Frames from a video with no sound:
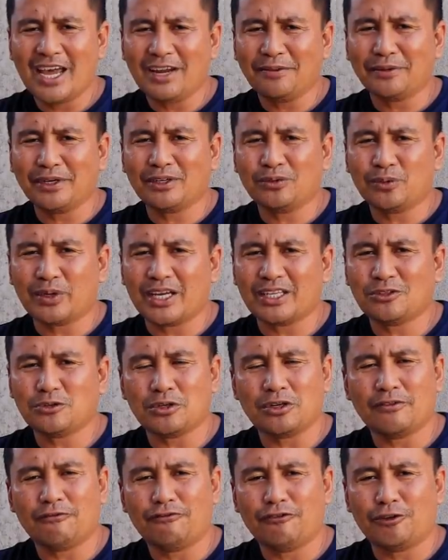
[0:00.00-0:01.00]
I regret
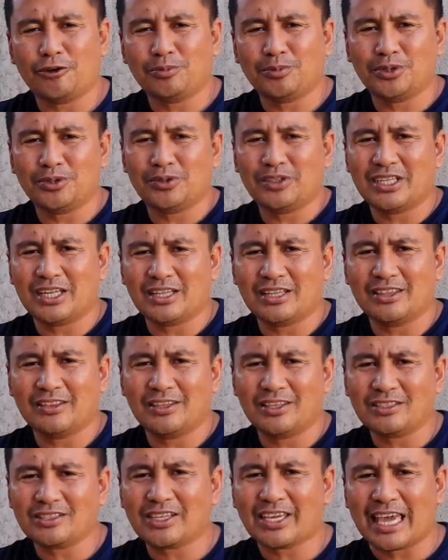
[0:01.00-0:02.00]
to inform you
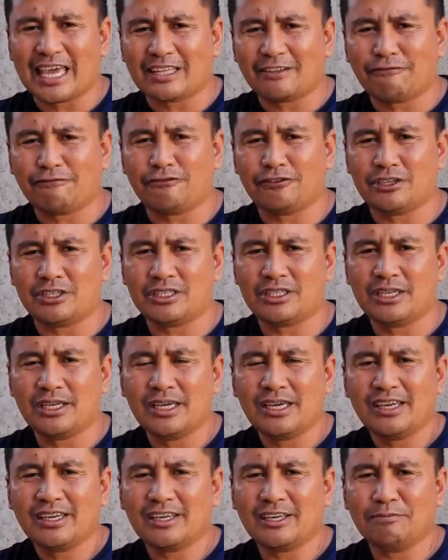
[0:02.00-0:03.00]
that this catfish
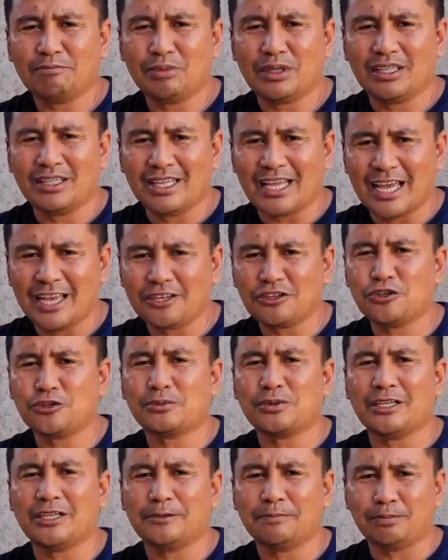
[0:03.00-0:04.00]
can be
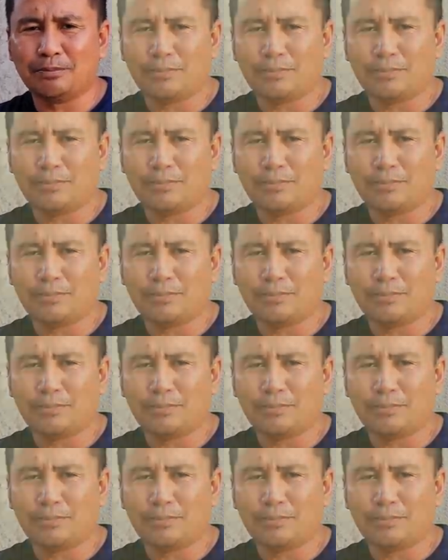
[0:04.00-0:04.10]
naturally